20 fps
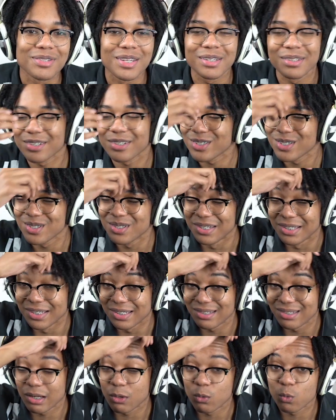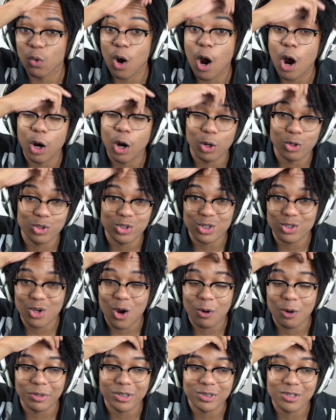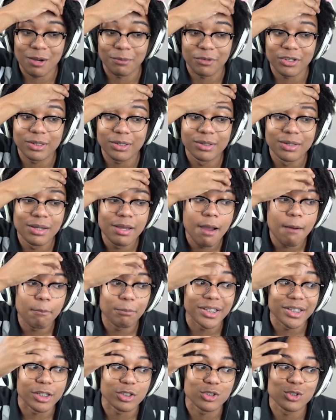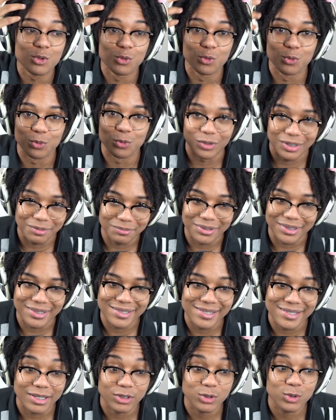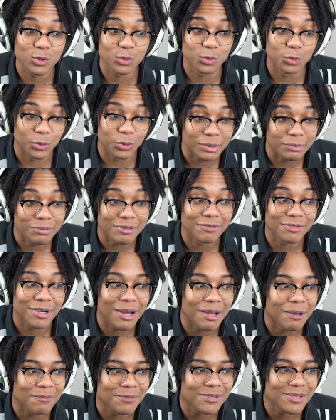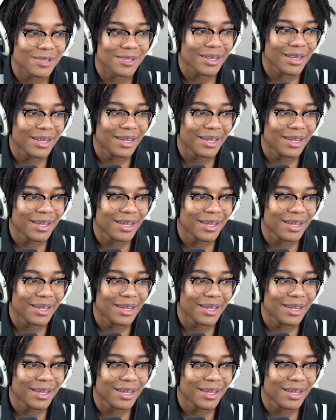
not saying like she did anything wrong or she's harming Tommy, but it's creepy. She has creepy vibes.